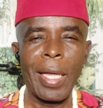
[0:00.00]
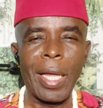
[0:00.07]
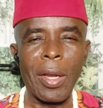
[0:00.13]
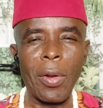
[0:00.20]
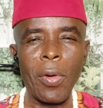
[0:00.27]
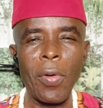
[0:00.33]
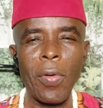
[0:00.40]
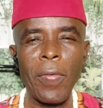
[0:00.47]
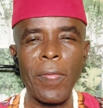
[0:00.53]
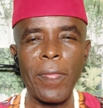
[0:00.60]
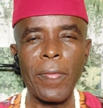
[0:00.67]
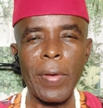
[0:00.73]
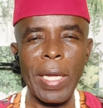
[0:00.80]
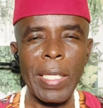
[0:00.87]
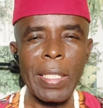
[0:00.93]
Hello,
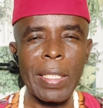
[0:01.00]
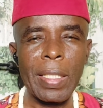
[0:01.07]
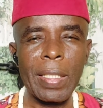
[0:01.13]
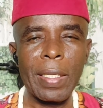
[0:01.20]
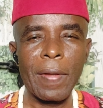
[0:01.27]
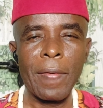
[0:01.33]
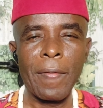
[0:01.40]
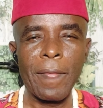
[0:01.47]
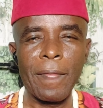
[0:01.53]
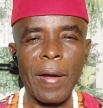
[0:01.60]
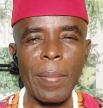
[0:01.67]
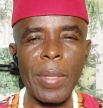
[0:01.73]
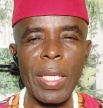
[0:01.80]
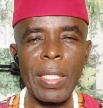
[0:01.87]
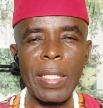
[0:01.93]
friends,
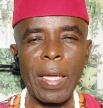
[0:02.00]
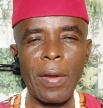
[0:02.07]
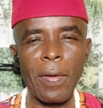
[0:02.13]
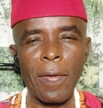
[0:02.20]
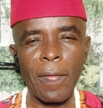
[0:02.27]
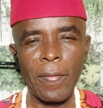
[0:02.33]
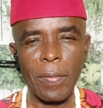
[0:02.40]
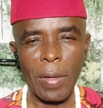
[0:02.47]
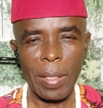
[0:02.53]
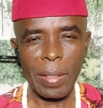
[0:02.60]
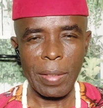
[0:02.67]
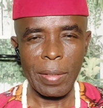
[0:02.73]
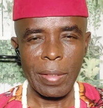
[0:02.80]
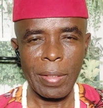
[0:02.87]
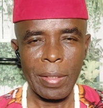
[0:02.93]
families, and loved ones.
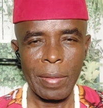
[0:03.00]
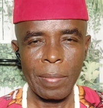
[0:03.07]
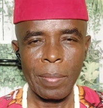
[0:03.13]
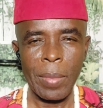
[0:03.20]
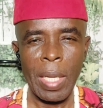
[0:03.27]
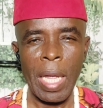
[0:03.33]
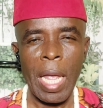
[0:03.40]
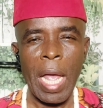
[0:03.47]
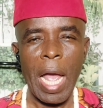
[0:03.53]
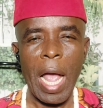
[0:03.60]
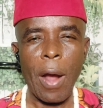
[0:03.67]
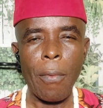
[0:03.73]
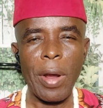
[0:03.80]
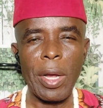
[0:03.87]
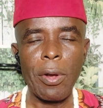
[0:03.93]

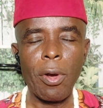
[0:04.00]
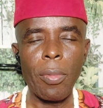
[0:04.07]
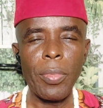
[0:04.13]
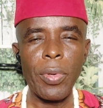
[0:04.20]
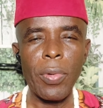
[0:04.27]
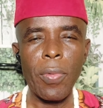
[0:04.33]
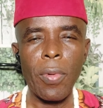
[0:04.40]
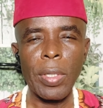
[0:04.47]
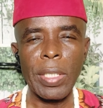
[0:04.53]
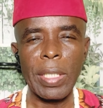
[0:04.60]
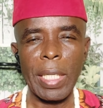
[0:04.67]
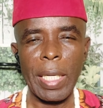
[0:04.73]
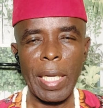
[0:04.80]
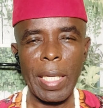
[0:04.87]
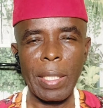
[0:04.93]
I welcome you once
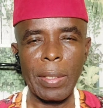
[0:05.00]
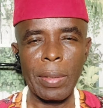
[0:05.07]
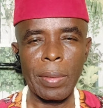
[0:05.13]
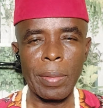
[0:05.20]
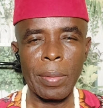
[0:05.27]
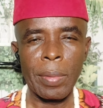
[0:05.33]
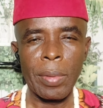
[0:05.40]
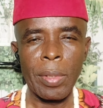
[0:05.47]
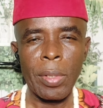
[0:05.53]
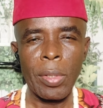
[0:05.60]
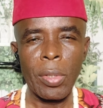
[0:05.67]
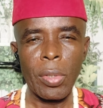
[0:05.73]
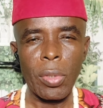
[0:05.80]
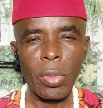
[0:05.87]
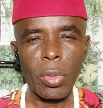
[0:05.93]
again
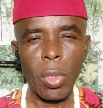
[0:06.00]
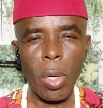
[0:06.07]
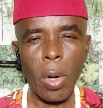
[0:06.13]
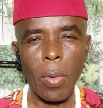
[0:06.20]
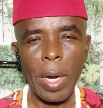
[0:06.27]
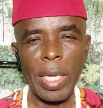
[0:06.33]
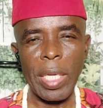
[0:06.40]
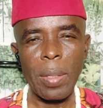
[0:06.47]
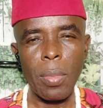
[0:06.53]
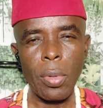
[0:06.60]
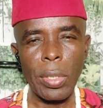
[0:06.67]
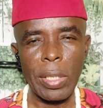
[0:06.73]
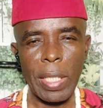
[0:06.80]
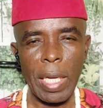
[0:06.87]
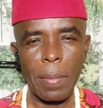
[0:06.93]
to our
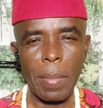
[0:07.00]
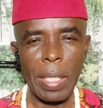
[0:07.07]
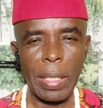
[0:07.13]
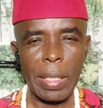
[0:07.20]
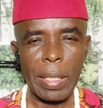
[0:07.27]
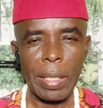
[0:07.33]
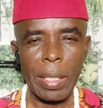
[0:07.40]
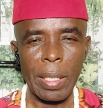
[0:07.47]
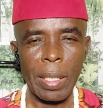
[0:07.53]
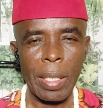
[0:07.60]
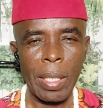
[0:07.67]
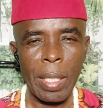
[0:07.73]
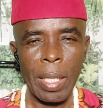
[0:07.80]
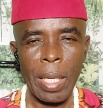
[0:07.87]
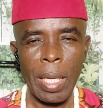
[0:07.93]
Igbo segment.
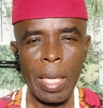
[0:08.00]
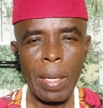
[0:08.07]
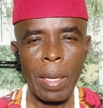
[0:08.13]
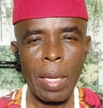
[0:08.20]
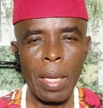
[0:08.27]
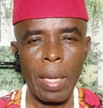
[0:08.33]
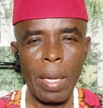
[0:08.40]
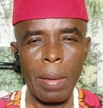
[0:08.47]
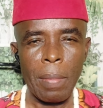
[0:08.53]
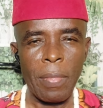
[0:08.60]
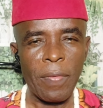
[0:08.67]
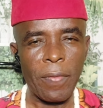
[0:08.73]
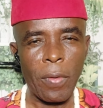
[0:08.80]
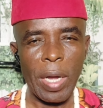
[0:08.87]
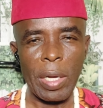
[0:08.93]

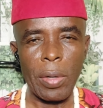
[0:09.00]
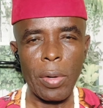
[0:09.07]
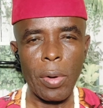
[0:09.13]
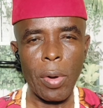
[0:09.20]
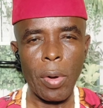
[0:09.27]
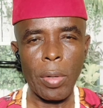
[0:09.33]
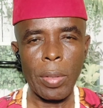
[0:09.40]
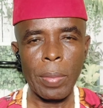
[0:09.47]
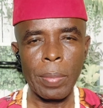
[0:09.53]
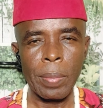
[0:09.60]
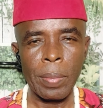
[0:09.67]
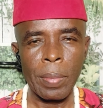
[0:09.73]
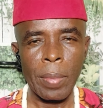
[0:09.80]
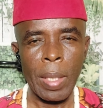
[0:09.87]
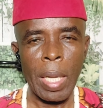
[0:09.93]
Before I go on,
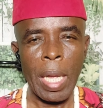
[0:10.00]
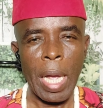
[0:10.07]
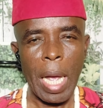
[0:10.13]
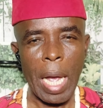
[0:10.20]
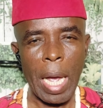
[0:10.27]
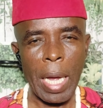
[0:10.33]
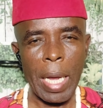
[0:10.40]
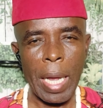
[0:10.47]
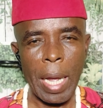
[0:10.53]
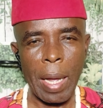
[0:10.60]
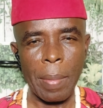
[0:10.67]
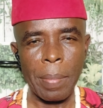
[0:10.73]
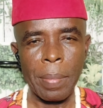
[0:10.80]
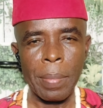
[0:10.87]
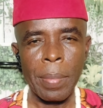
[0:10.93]
I
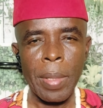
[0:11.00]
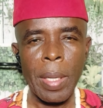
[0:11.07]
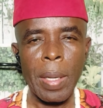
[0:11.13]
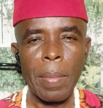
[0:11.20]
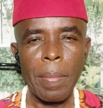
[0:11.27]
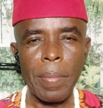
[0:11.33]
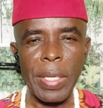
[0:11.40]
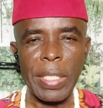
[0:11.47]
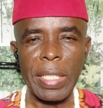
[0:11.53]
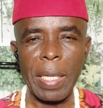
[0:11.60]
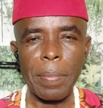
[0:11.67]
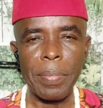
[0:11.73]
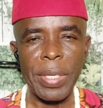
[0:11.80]
am Mr.